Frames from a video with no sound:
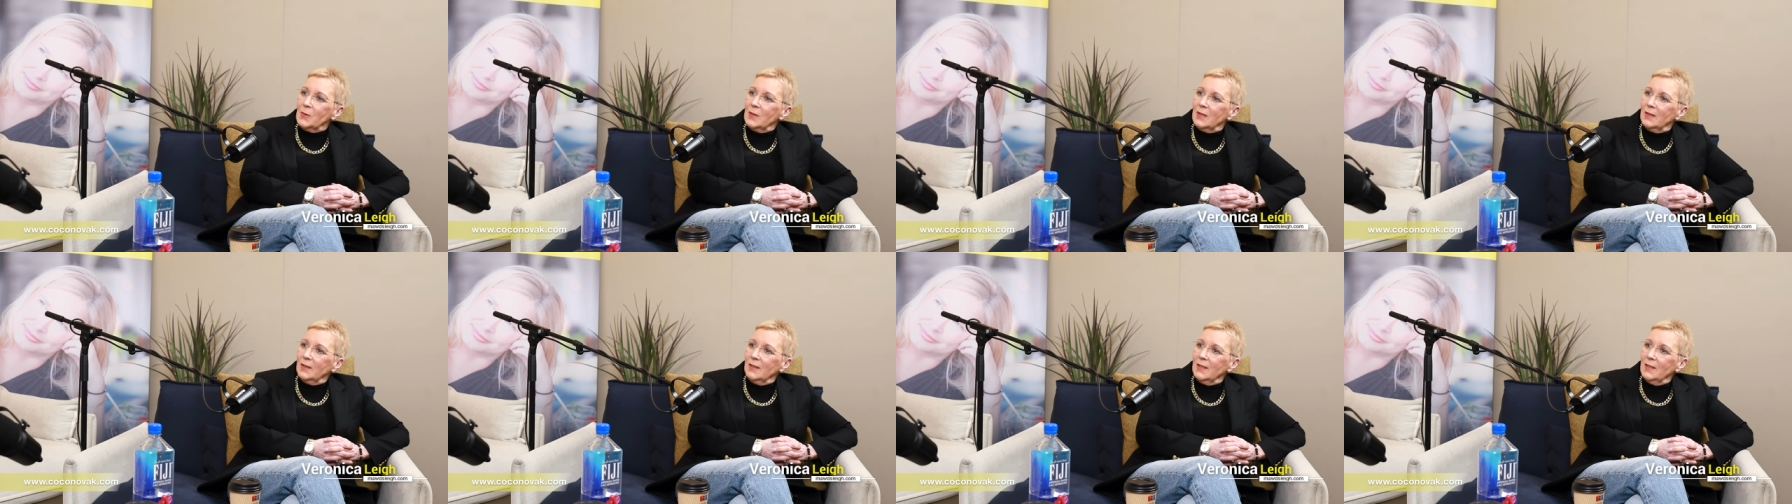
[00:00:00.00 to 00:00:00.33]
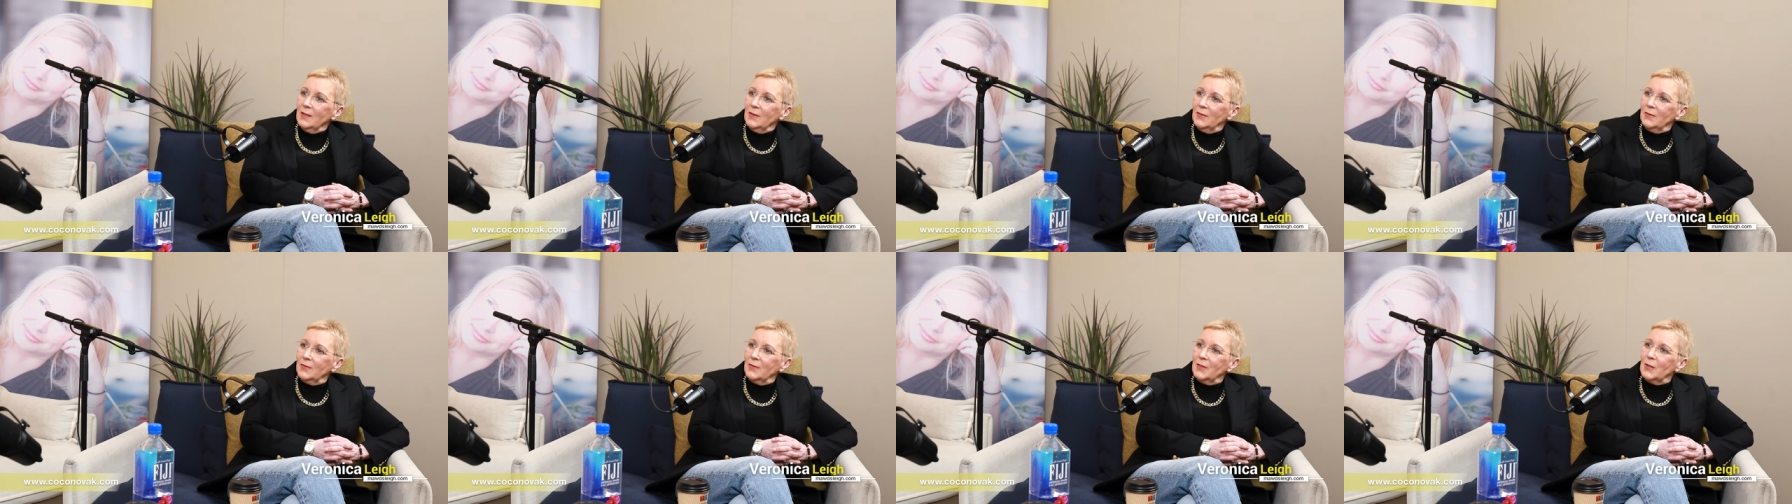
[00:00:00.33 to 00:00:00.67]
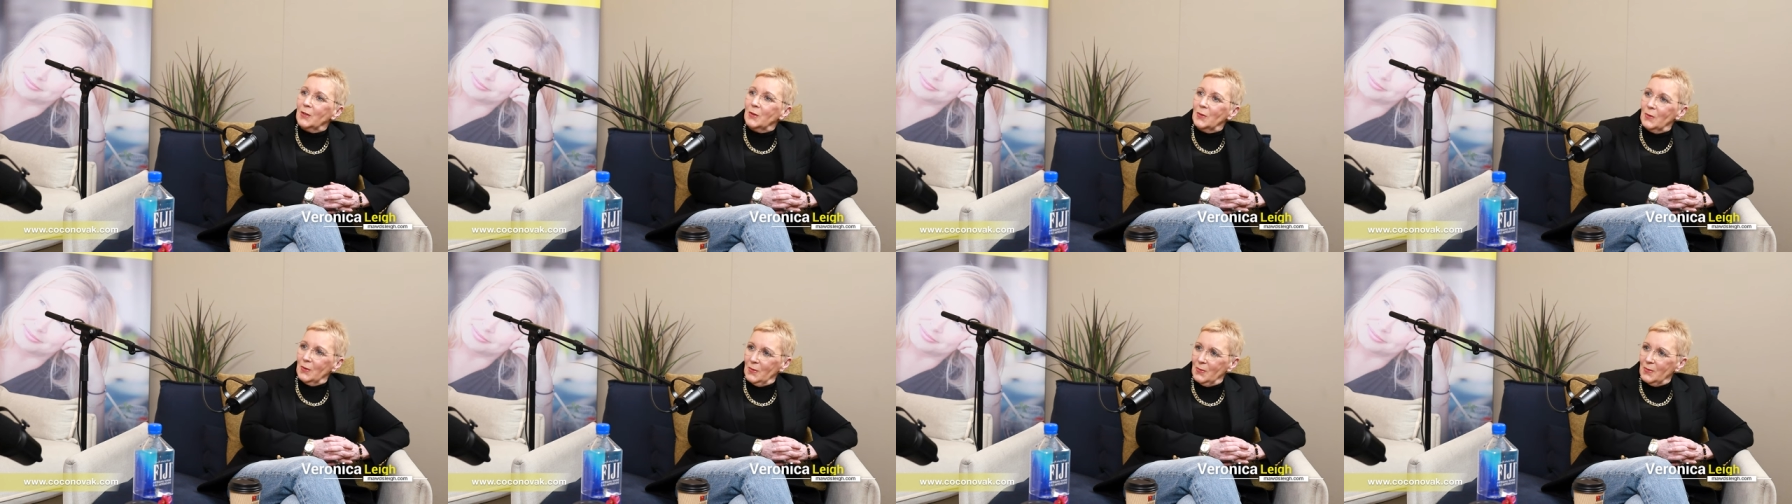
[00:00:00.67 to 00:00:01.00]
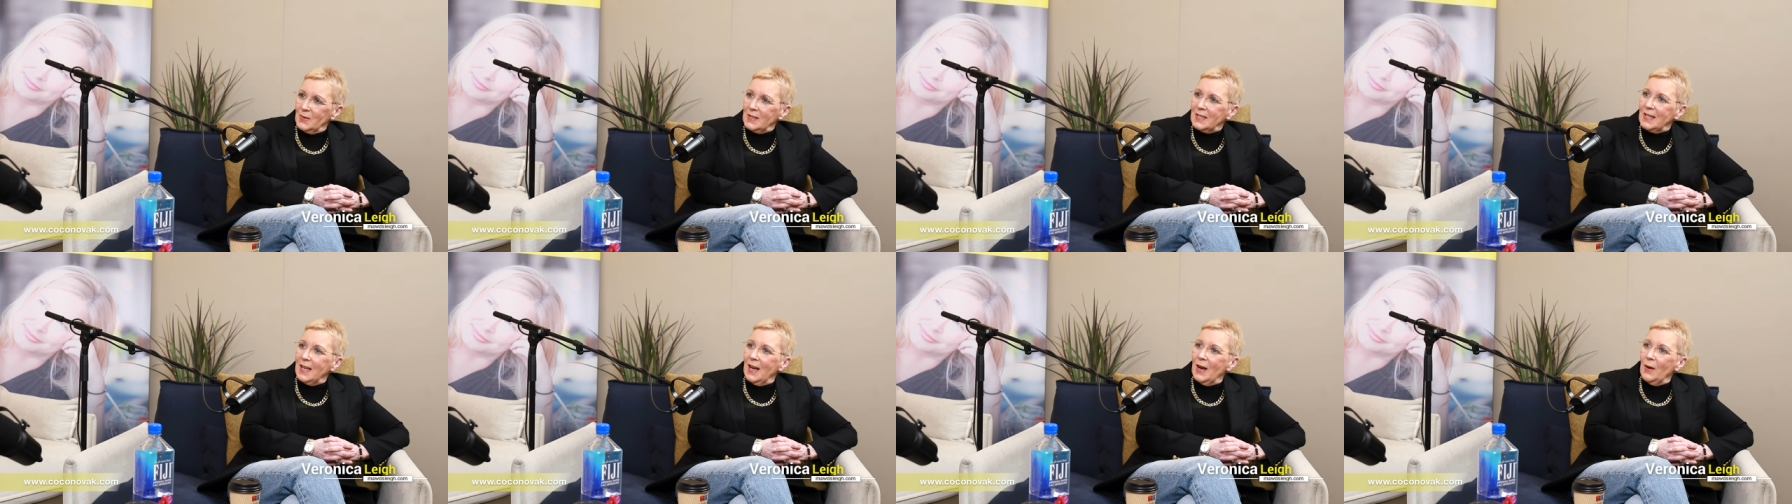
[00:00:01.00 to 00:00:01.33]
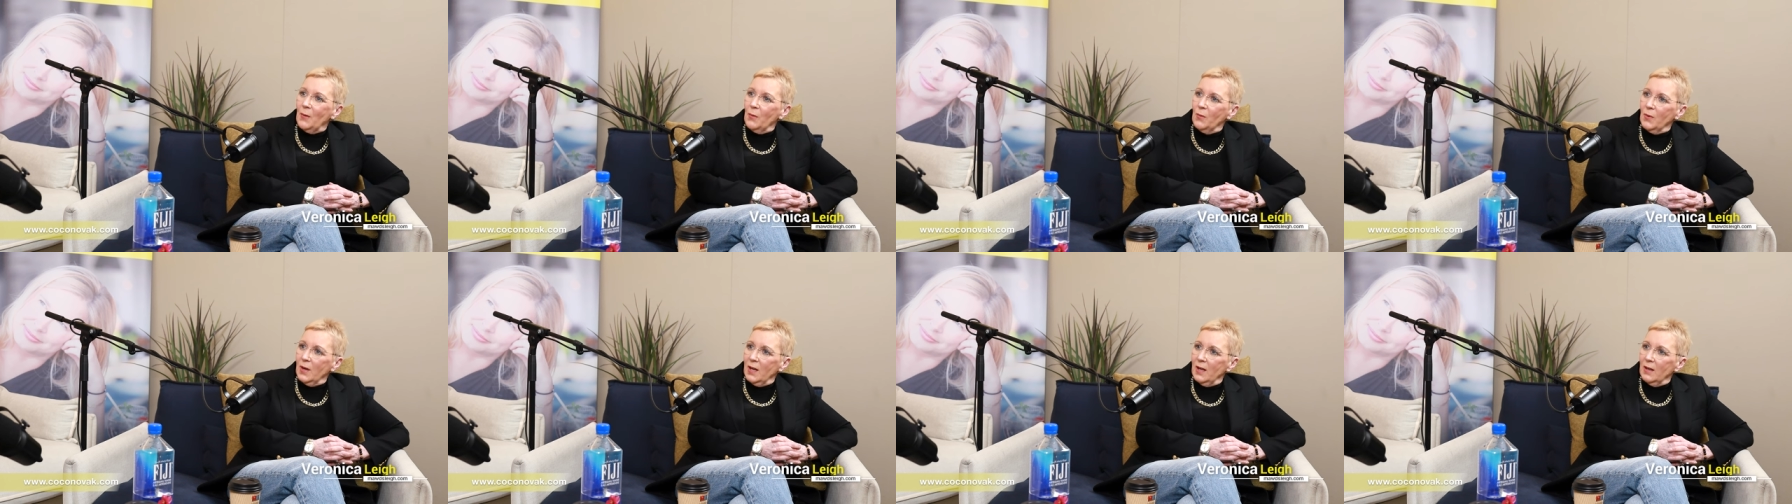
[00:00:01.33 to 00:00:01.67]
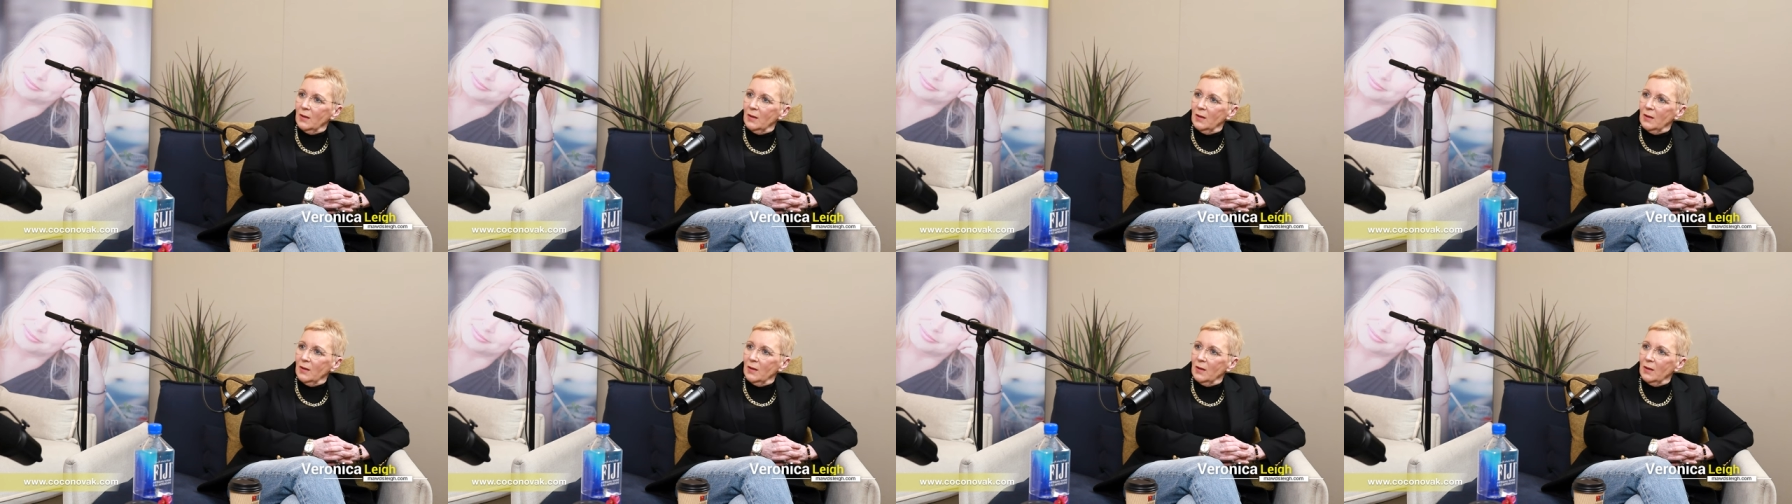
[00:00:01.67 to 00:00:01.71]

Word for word: to leave. Right. You know, it was that way.